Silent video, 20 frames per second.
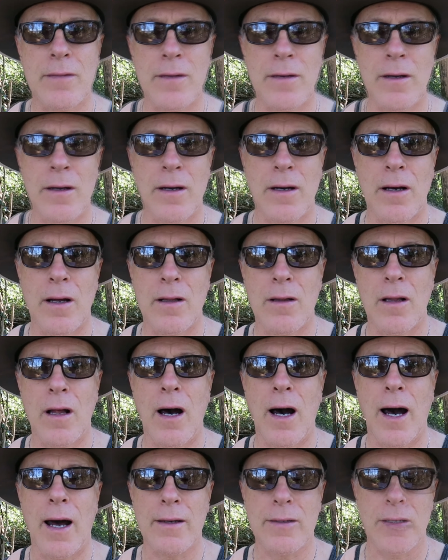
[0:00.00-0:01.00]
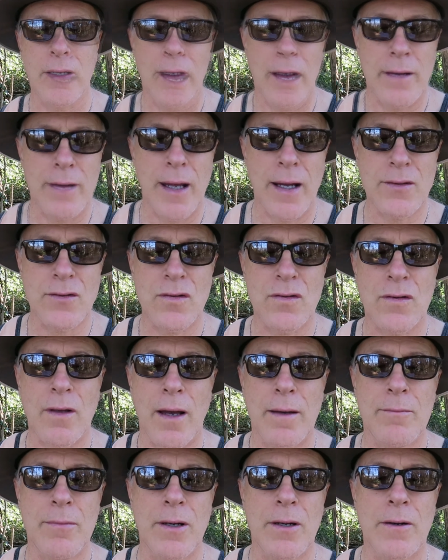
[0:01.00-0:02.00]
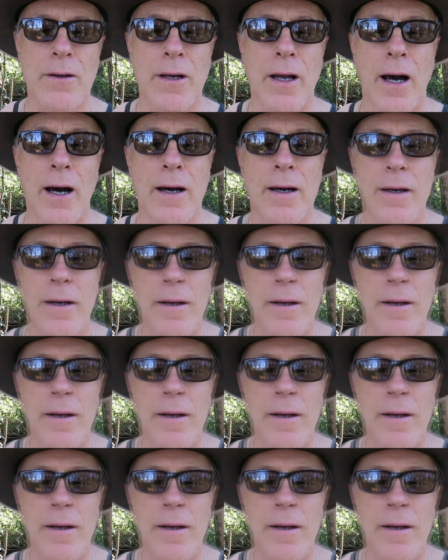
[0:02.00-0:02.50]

uh, a lot, and that's Siberia.